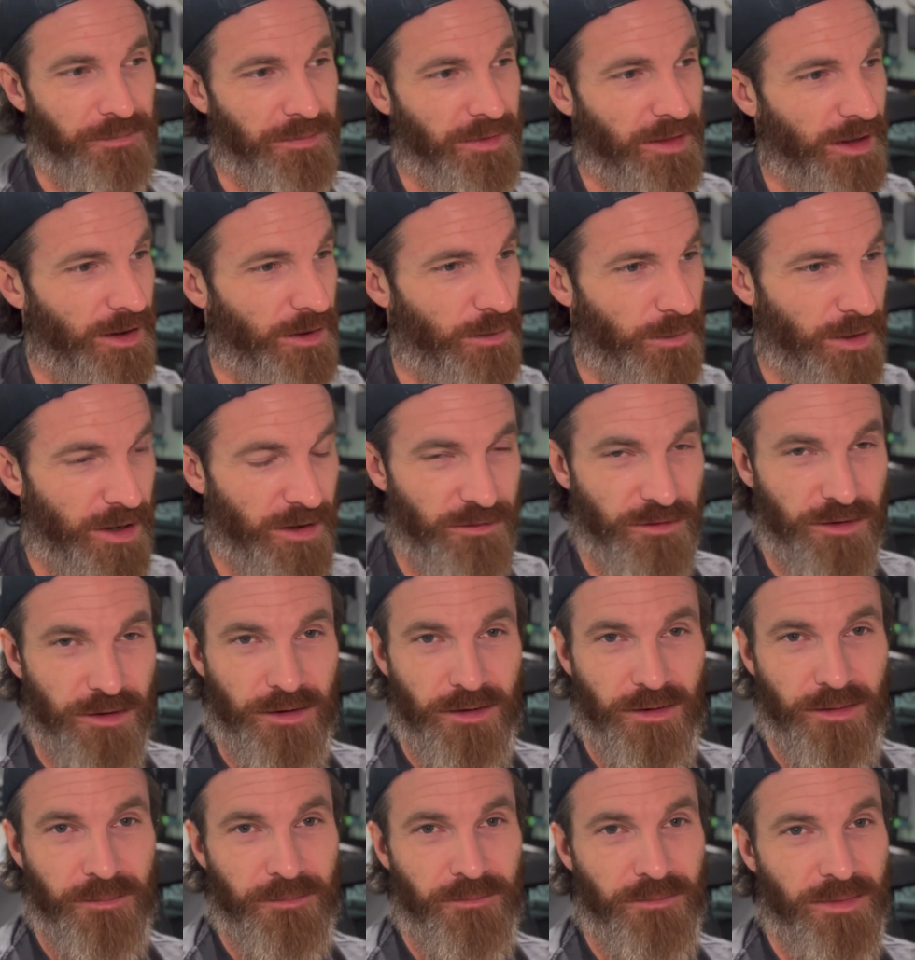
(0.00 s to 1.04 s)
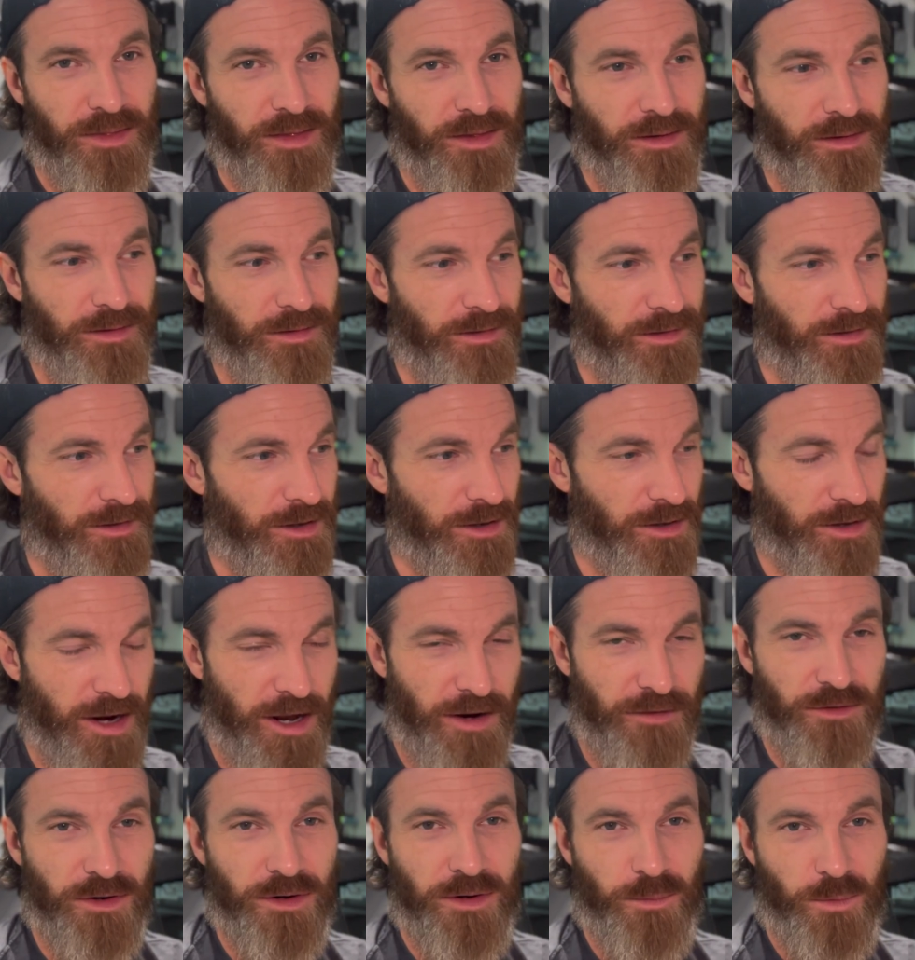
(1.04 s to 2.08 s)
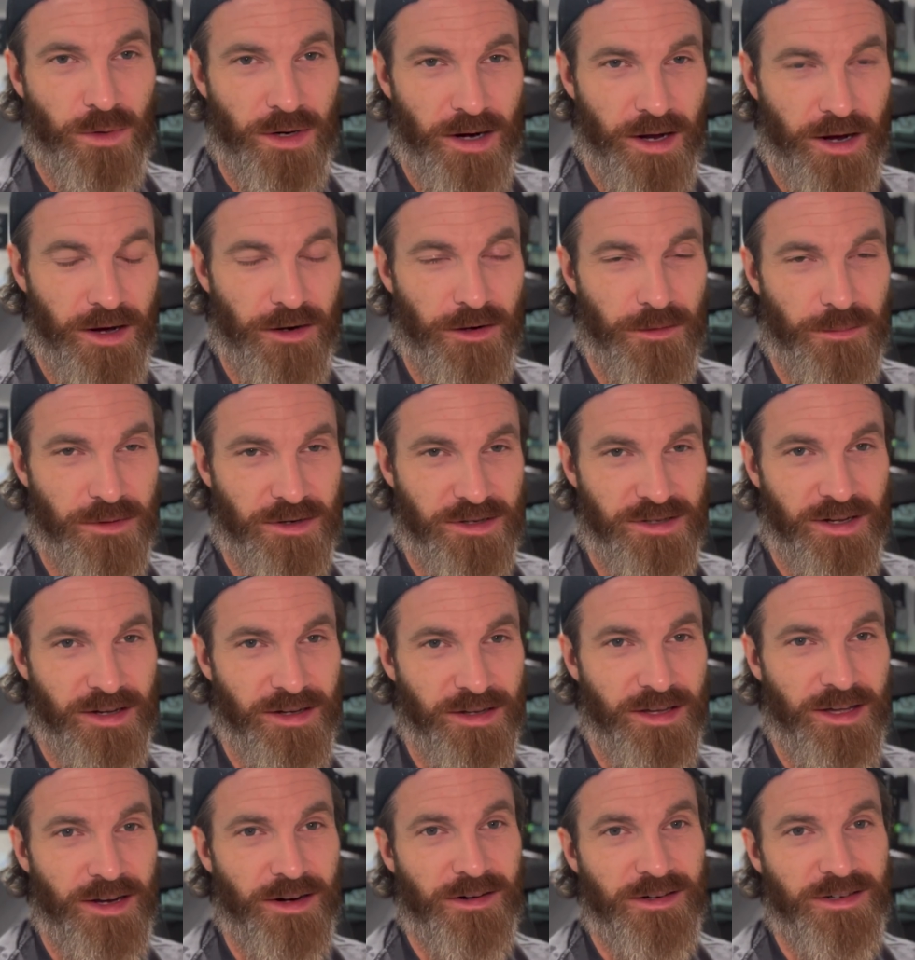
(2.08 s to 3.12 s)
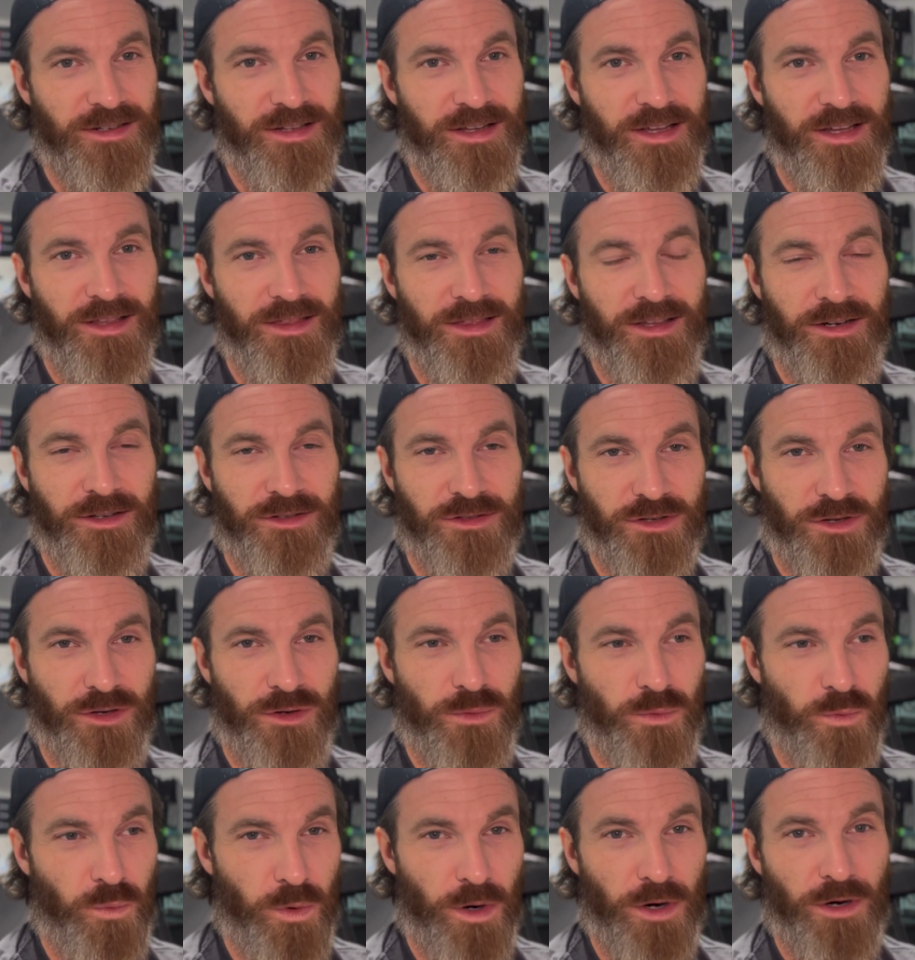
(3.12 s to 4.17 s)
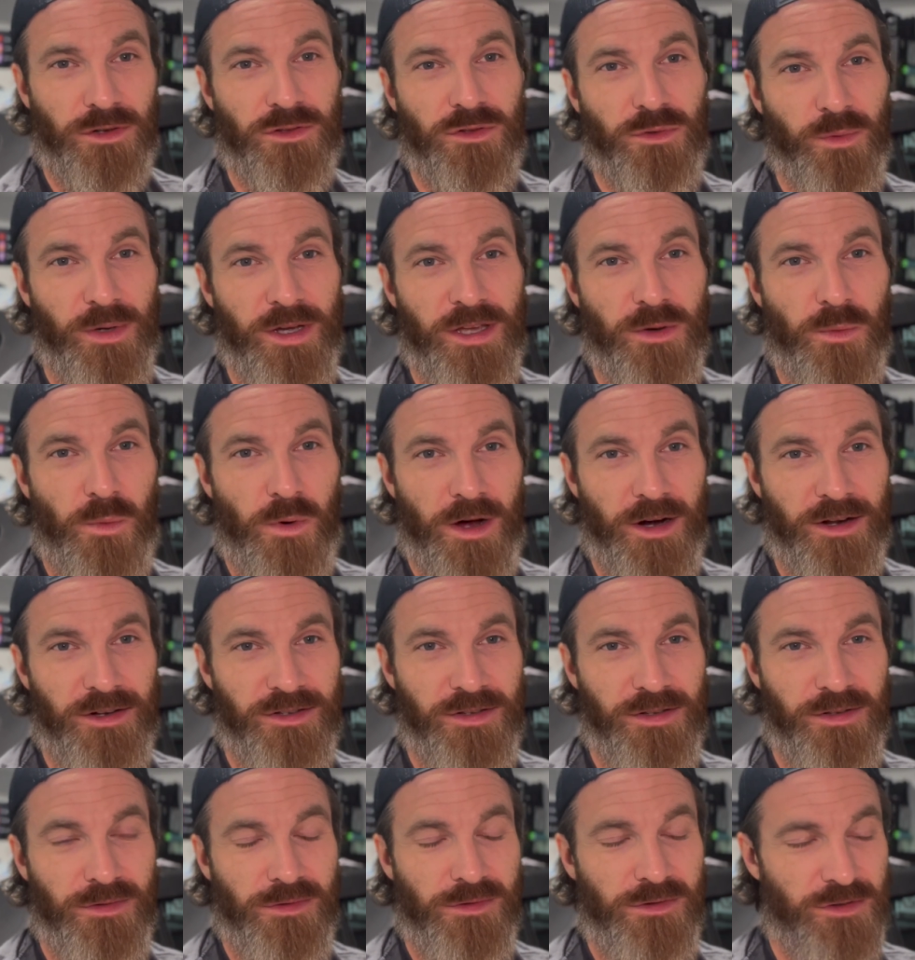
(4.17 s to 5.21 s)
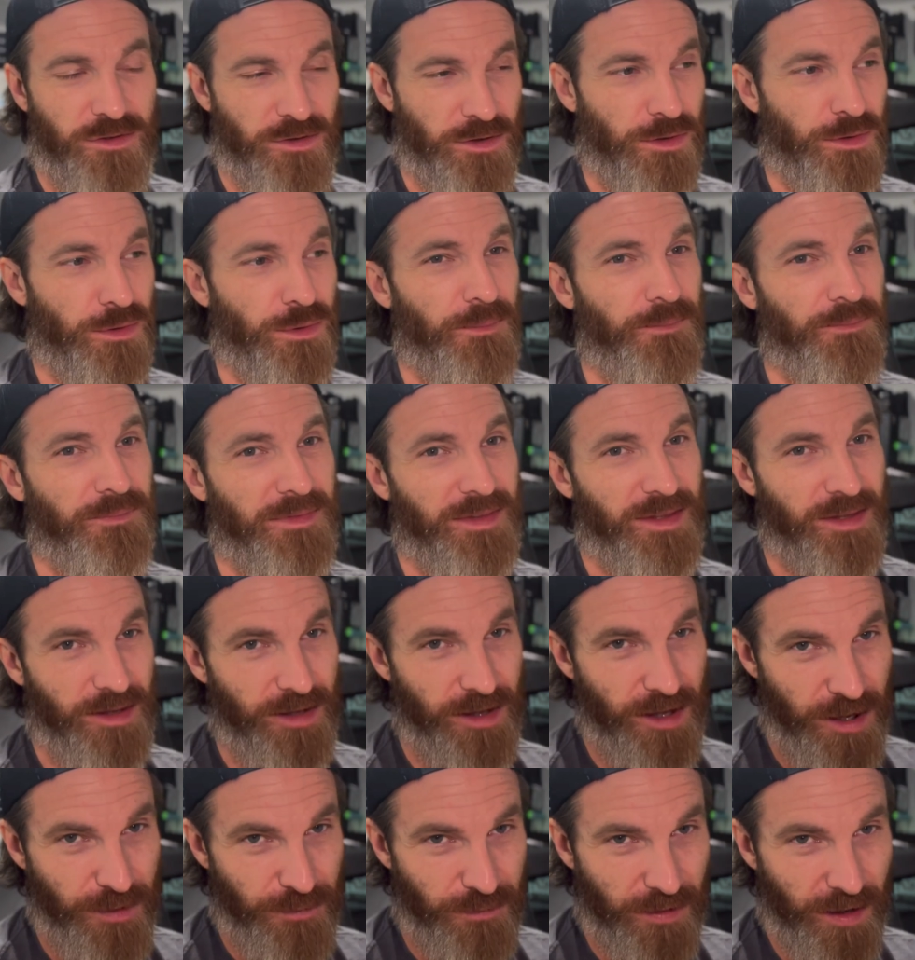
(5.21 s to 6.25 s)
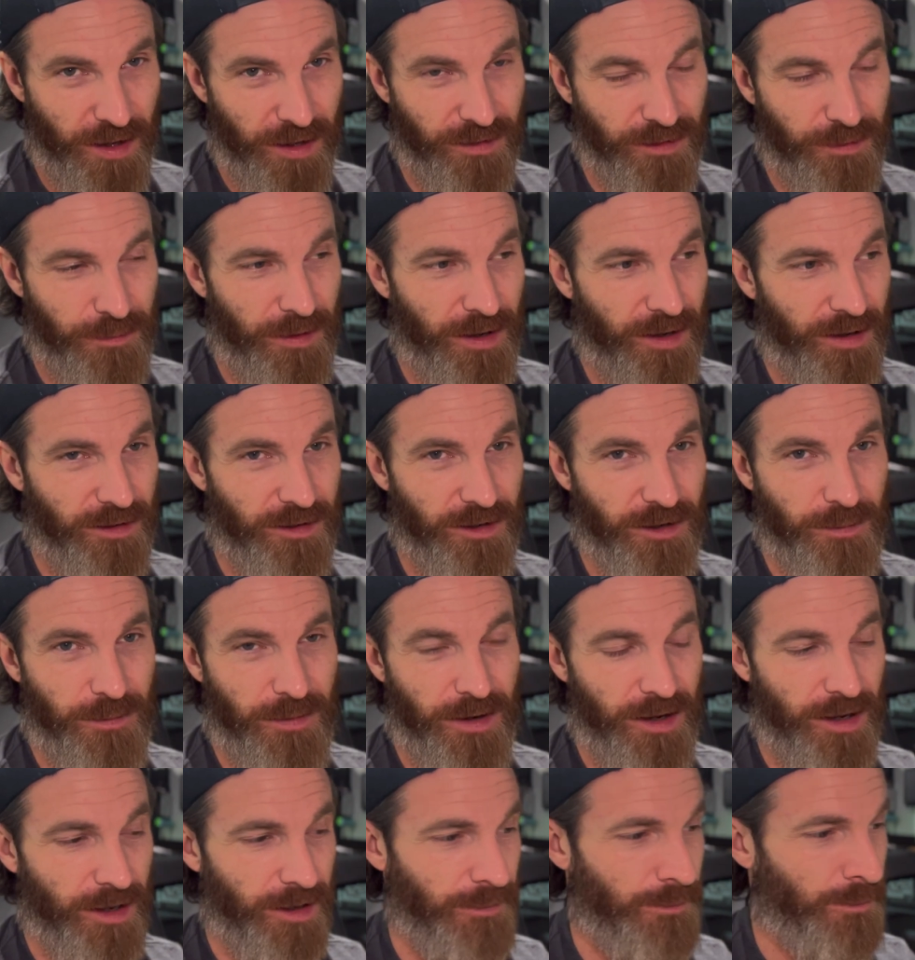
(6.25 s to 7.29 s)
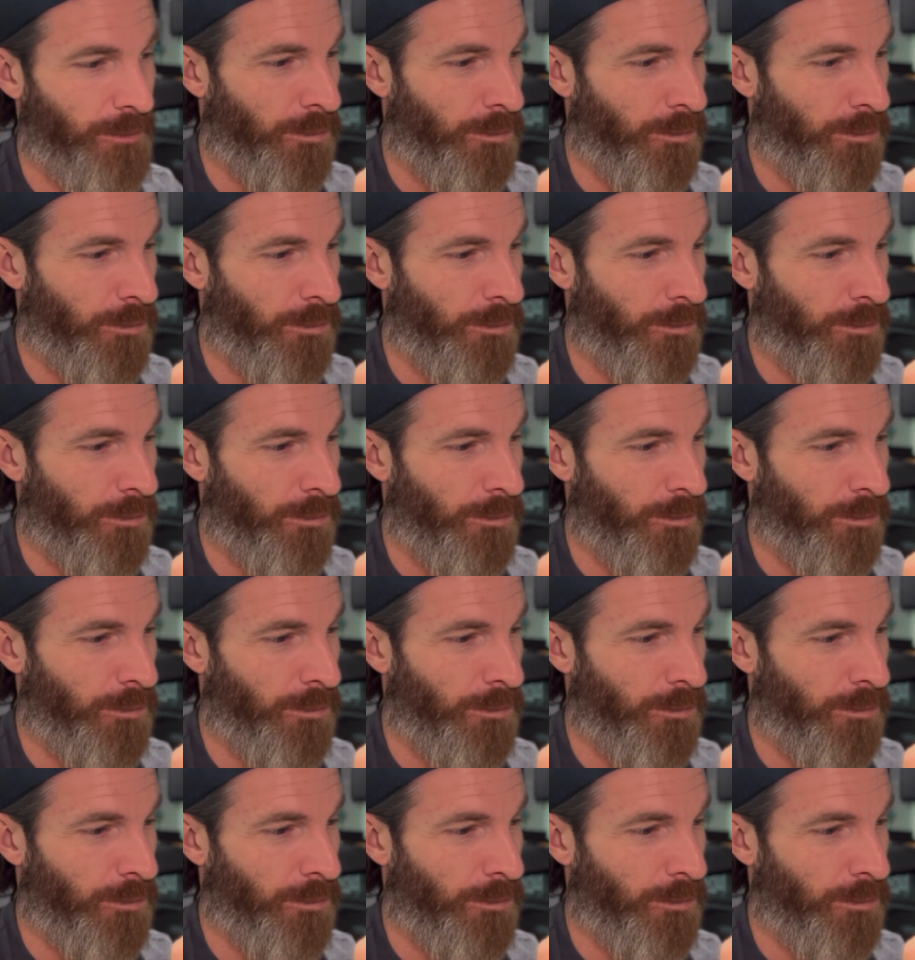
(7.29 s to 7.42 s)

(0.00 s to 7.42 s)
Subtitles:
However, you're never 100% guaranteed that it's going to work the way you want it to. So keep that in the back of your mind.